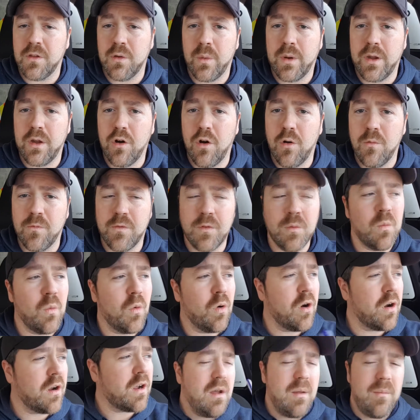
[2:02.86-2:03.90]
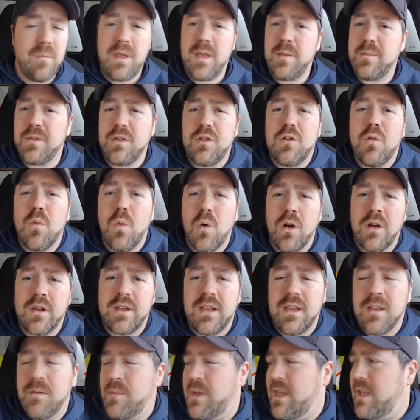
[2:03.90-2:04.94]
way home from work, and maybe you're
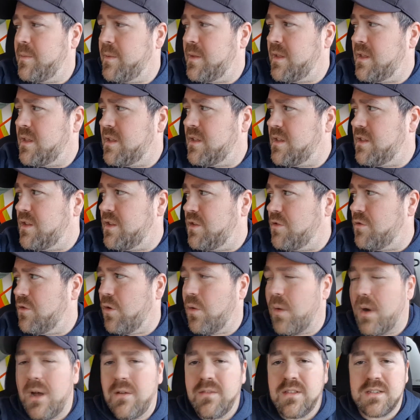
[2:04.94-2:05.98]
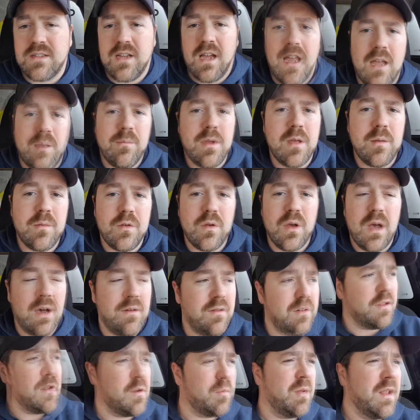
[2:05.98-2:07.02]
working, maybe you don't have the time, maybe you have
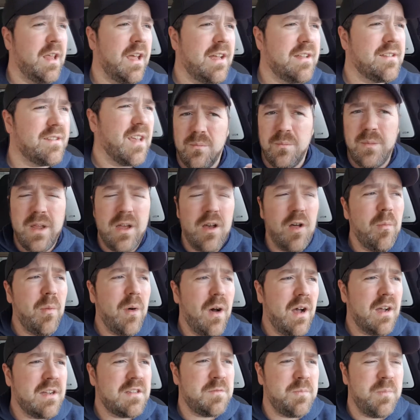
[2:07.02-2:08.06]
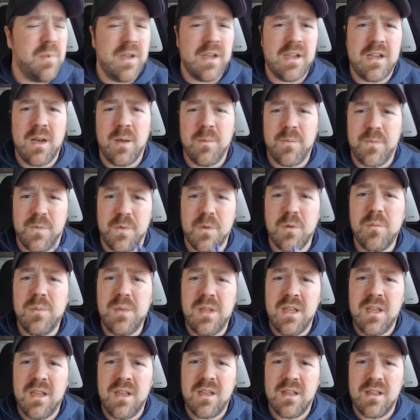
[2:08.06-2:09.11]
other plans. Mailbox pickup, for
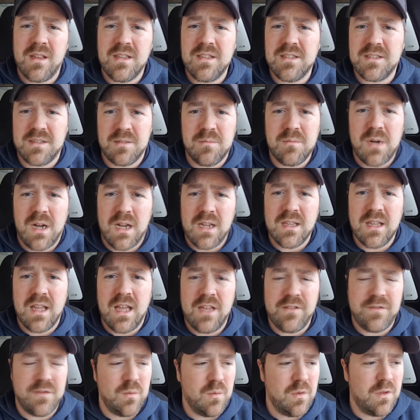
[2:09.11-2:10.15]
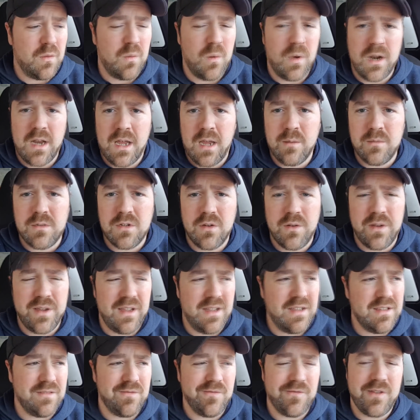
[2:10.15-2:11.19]
me, at least in my life and with what I'm doing,
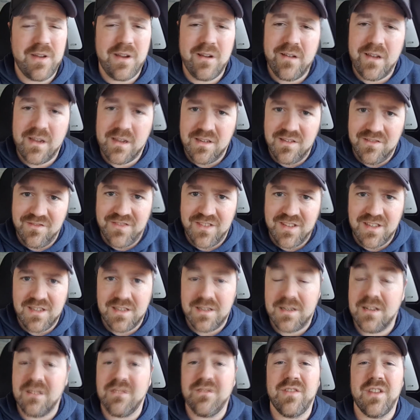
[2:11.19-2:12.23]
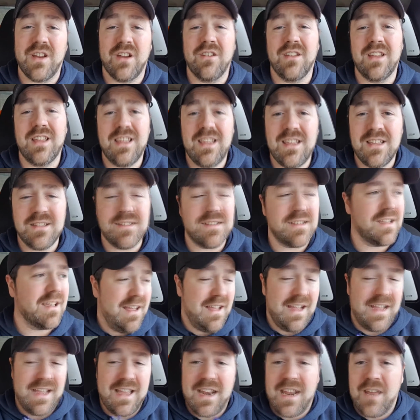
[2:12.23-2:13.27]
is very convenient and very easy.
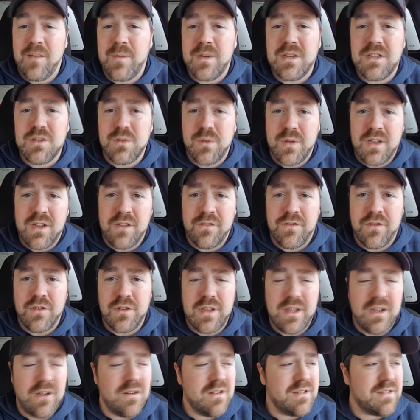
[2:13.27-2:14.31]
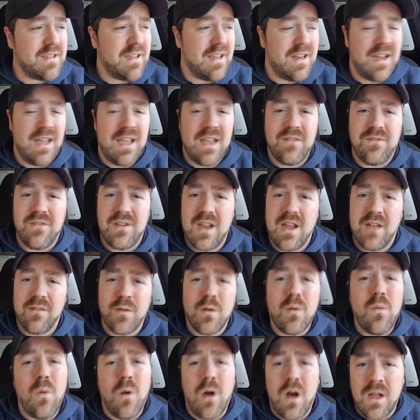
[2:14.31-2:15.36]
Again, I've been doing it for years and I have
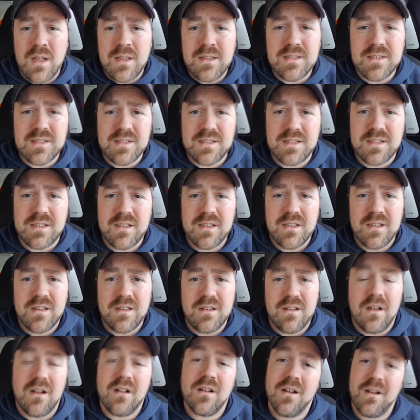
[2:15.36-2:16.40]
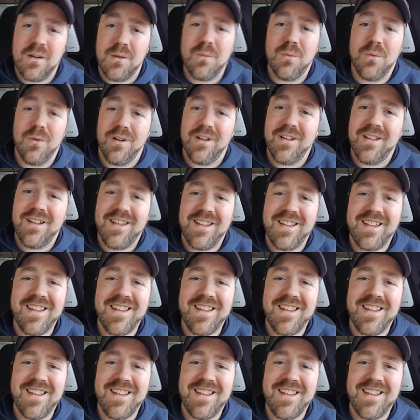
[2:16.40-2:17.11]
never once, knock on wood,